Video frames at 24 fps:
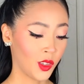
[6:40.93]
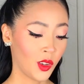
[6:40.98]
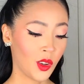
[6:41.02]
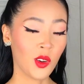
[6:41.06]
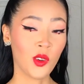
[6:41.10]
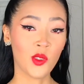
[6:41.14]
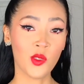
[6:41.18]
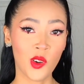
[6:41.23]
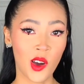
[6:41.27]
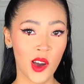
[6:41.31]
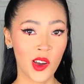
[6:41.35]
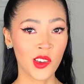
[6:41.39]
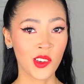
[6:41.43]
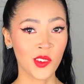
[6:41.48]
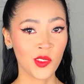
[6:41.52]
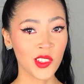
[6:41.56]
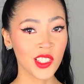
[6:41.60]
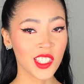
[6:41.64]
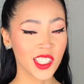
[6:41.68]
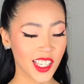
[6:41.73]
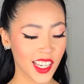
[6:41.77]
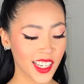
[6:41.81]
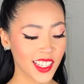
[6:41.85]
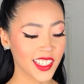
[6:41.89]
Wow, it was
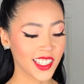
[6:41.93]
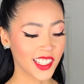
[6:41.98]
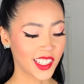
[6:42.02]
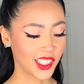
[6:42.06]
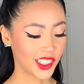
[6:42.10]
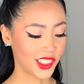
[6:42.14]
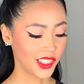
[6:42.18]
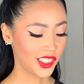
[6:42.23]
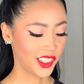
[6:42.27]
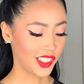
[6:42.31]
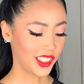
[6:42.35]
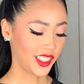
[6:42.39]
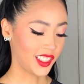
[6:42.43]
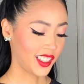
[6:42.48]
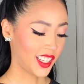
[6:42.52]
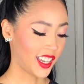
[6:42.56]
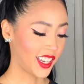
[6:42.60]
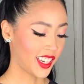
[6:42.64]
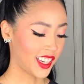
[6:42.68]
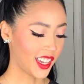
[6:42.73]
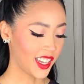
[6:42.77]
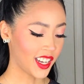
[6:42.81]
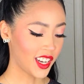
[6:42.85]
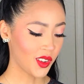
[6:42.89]
kind of good. I
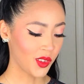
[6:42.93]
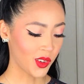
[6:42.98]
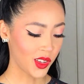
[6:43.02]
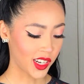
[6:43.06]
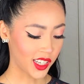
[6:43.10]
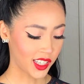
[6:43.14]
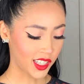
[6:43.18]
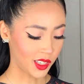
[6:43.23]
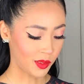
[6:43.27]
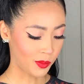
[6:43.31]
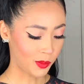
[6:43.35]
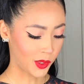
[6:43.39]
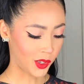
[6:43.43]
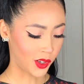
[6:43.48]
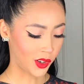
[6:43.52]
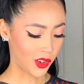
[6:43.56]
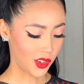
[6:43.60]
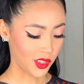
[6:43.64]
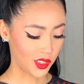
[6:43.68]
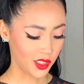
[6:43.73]
kind of want to keep it on.